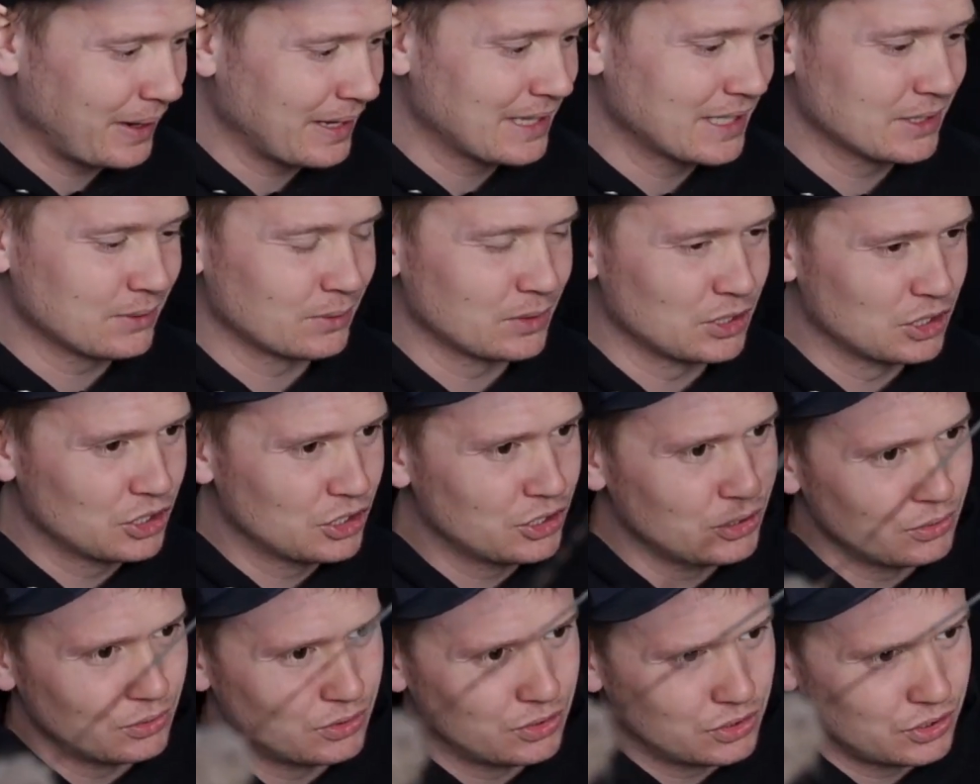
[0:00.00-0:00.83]
this one
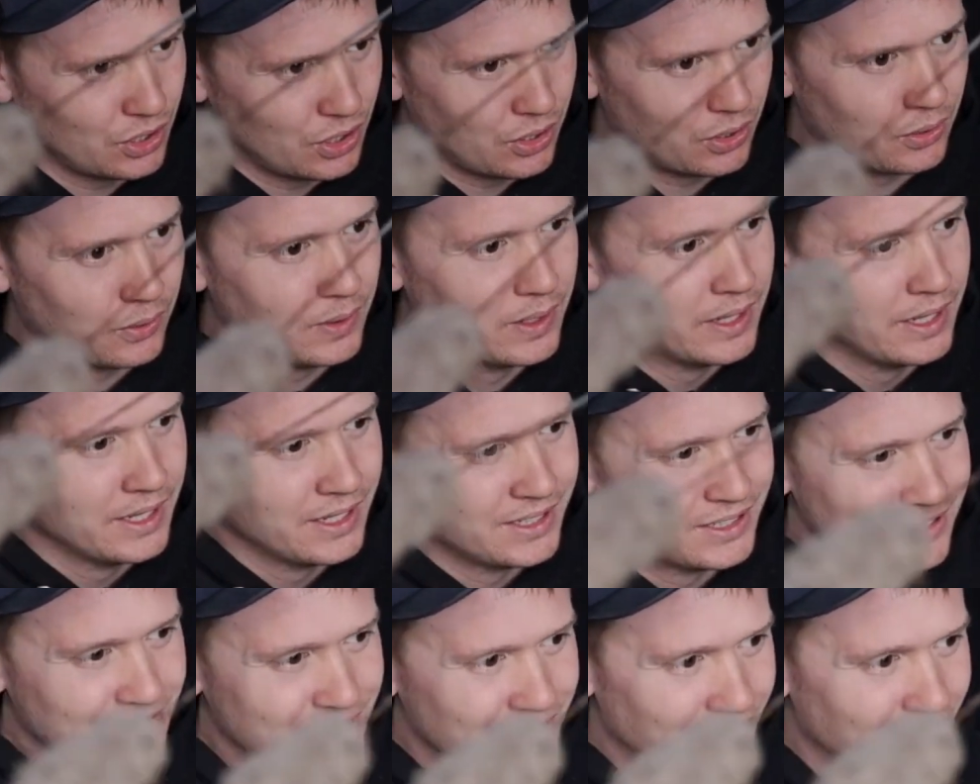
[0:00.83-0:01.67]
shoots
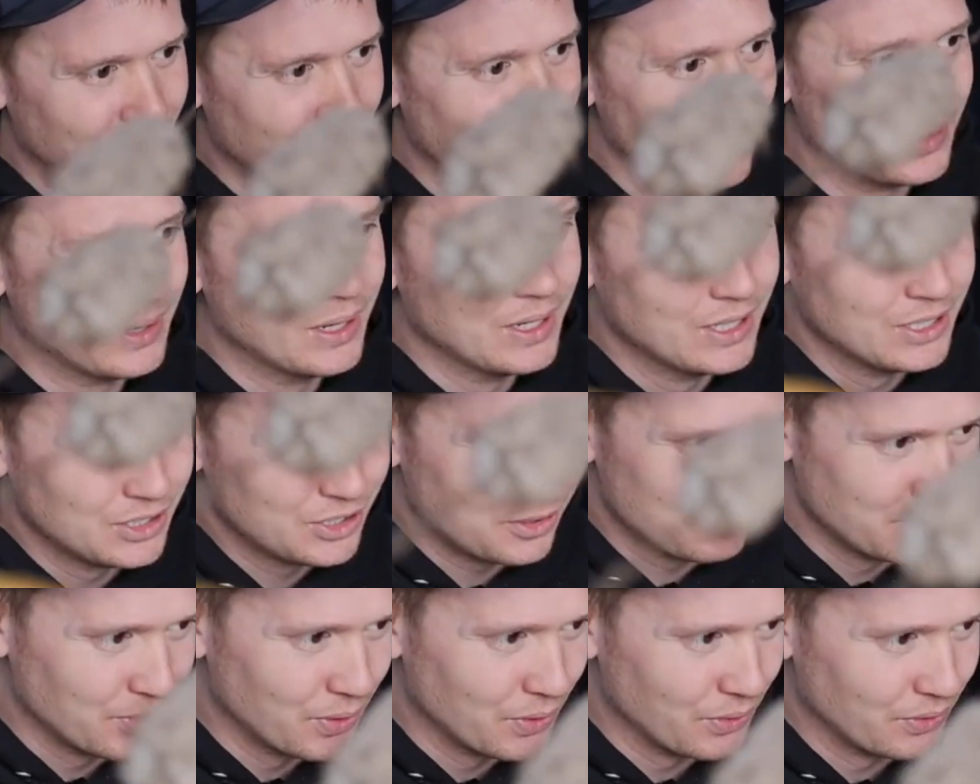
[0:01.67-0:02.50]
so
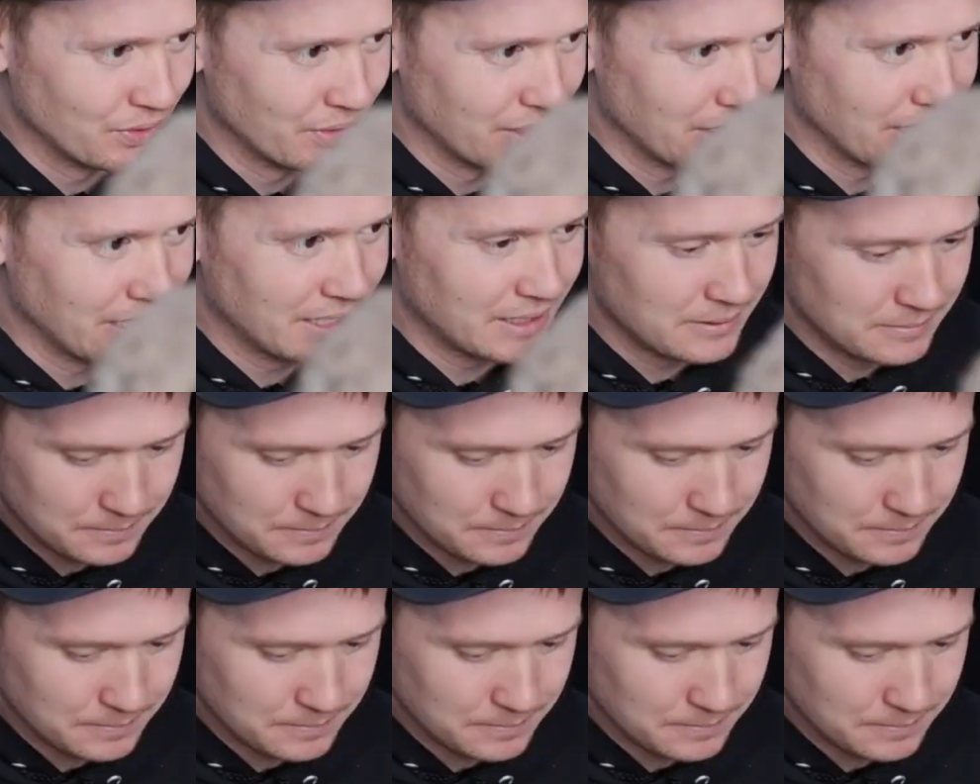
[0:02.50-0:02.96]
smoothly.